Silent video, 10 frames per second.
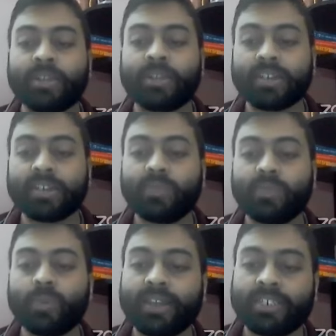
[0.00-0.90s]
The transcript
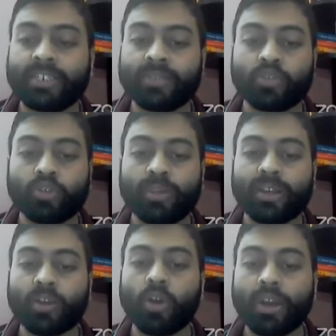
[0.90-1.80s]
of the AGM should be
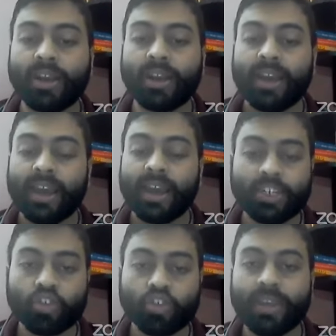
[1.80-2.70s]
recorded and
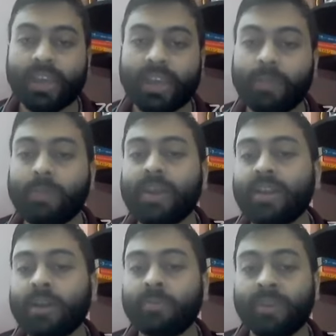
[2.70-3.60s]
it should be kept by
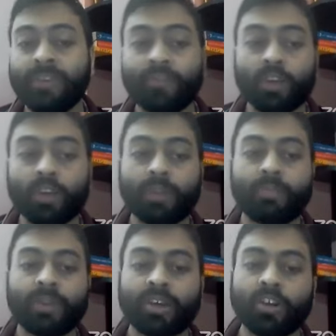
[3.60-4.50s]
the company for a
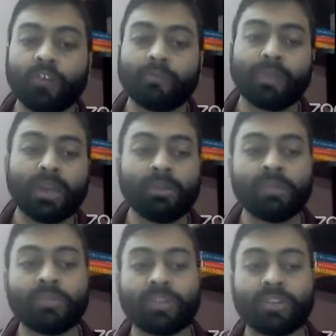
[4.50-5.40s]
period of
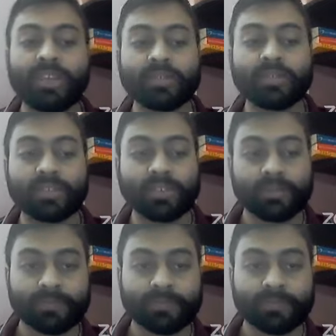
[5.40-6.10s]
minimum 3 years.